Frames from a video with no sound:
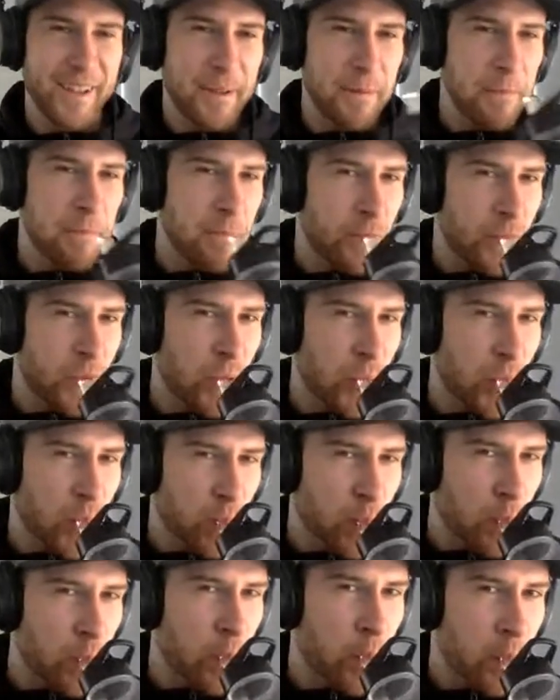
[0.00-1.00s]

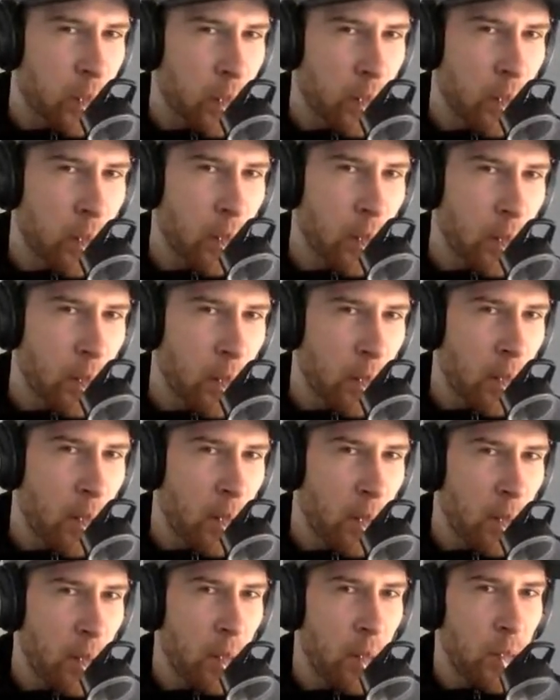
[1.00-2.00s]

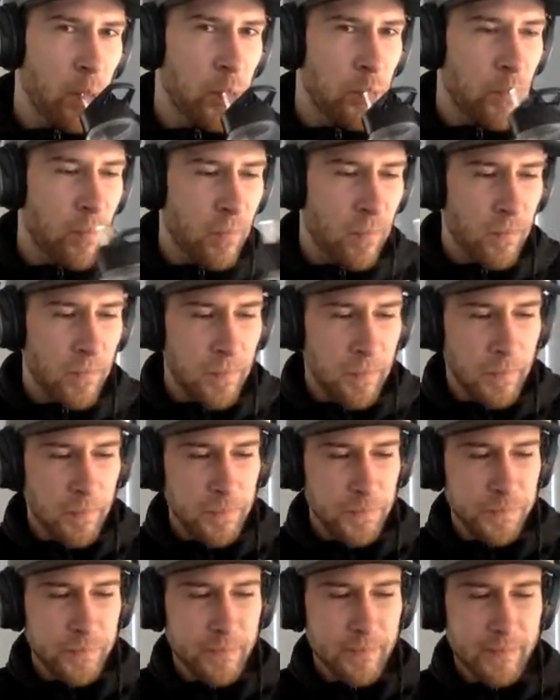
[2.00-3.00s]

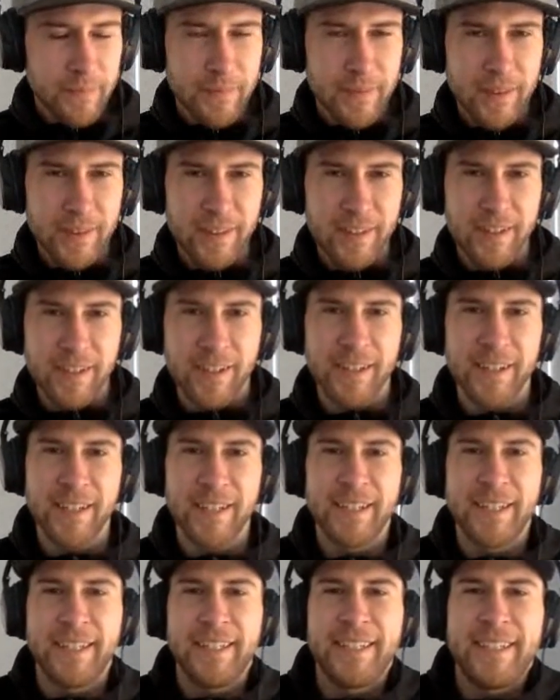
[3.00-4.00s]

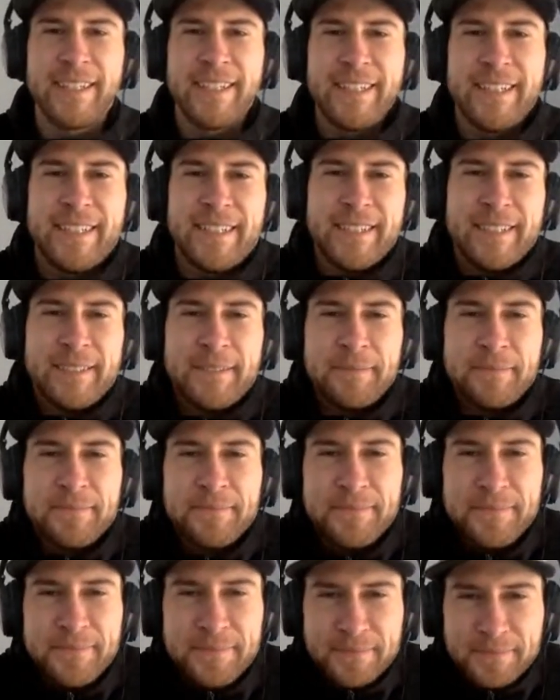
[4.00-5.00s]

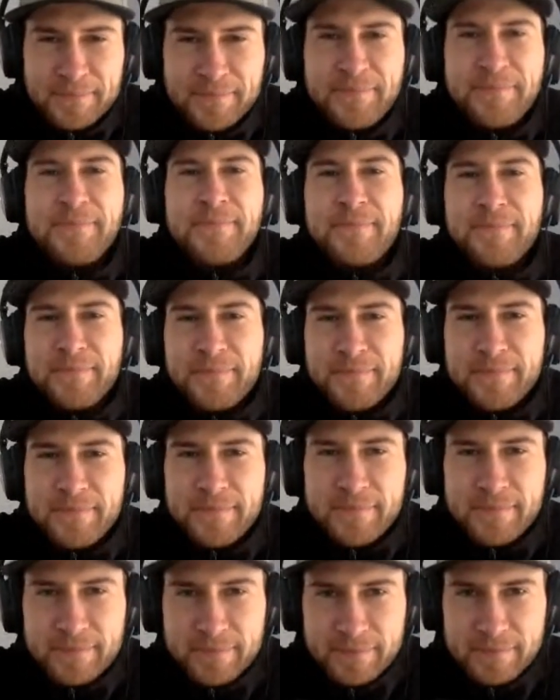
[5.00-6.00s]

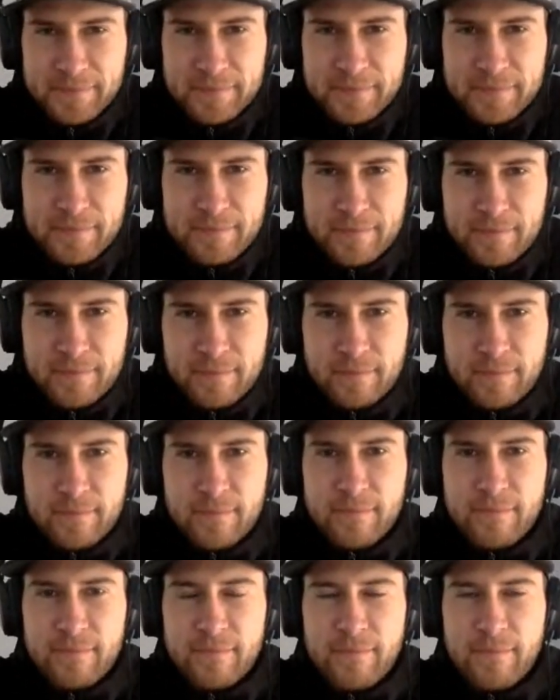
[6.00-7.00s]

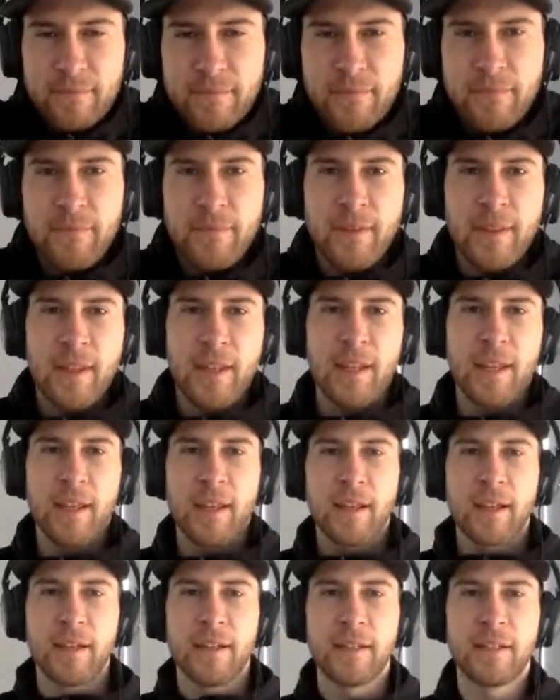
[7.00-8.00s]

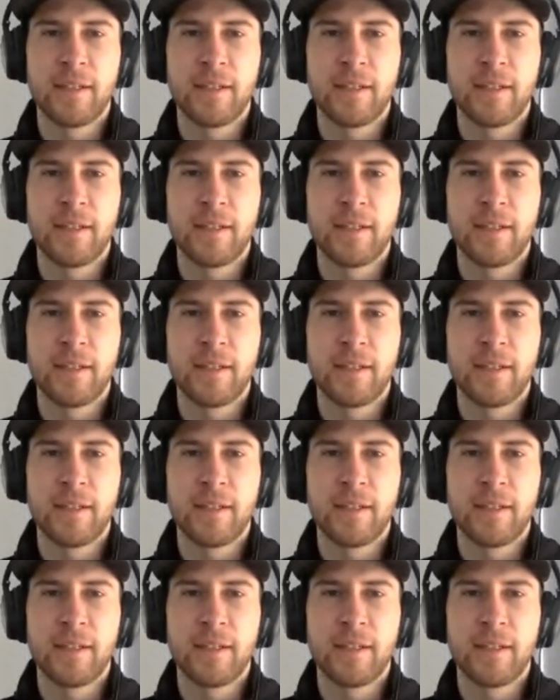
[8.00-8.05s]
(not speaking)